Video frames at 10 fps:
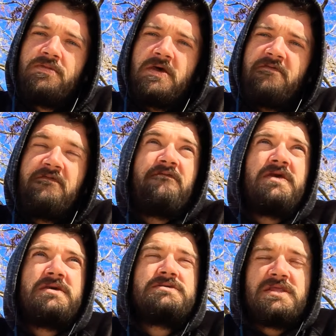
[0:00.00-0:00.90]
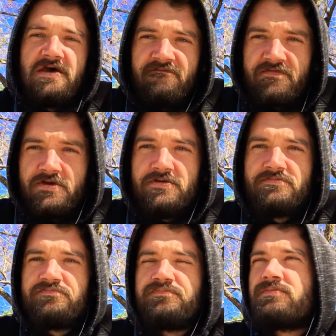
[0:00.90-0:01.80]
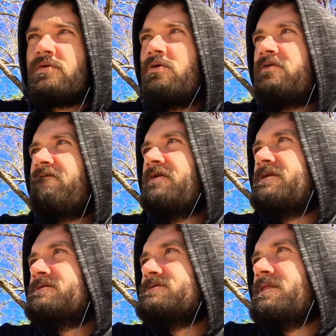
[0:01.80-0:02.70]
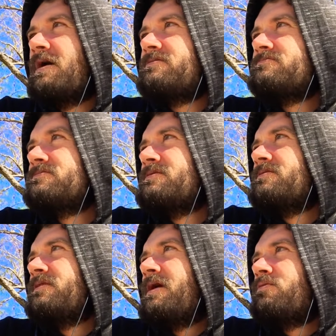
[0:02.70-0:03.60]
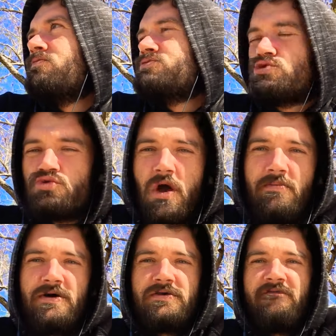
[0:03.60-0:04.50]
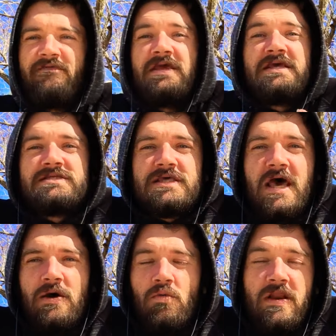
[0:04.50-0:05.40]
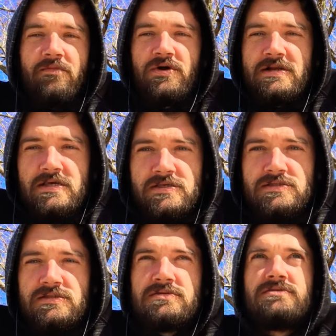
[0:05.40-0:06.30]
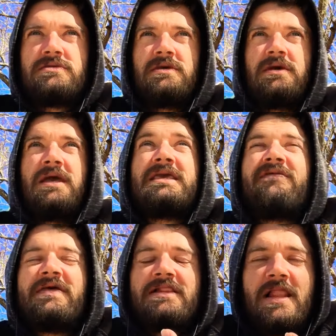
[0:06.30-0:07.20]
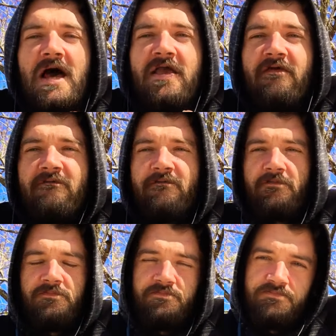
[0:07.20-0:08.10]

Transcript: that if you feed into that fear, or you feed into that trauma, you feed into that whatever it is and give it life,